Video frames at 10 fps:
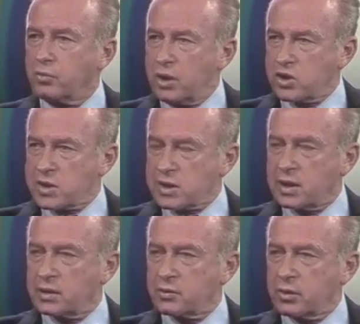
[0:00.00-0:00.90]

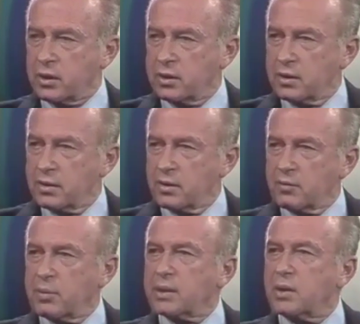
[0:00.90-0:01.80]
because they
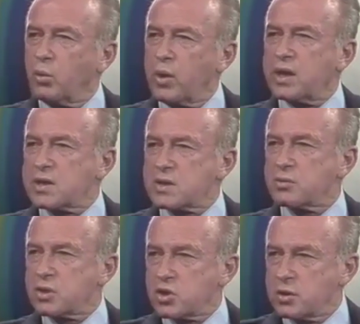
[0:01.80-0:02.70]
are the richest
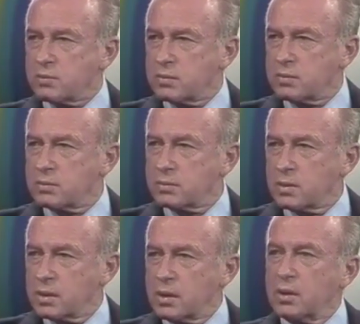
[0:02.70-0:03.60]
country
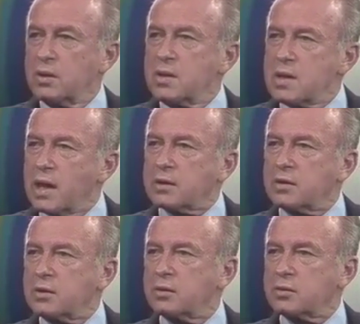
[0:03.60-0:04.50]
but the weakest
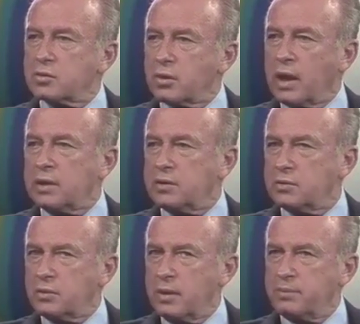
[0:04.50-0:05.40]
regime,
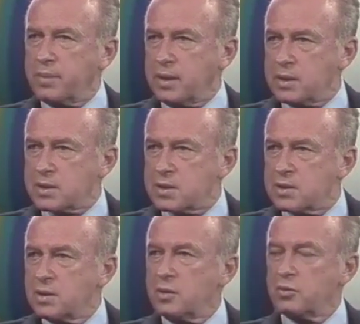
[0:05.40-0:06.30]
not
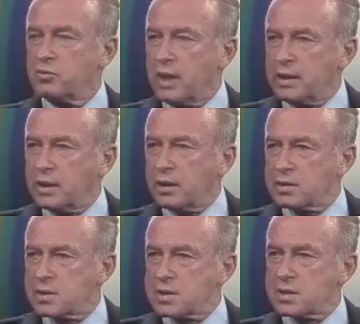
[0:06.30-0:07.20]
to try
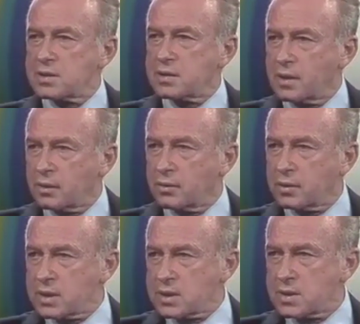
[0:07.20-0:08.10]
to
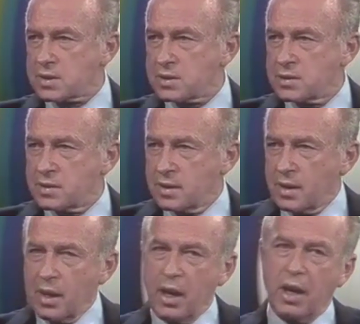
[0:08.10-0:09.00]
appease
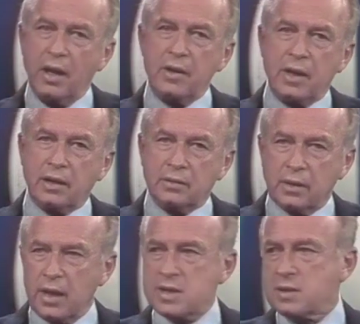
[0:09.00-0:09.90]
radicals,
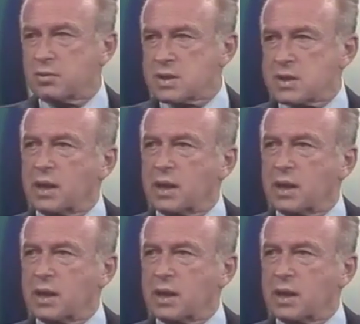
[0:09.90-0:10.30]
terrorists,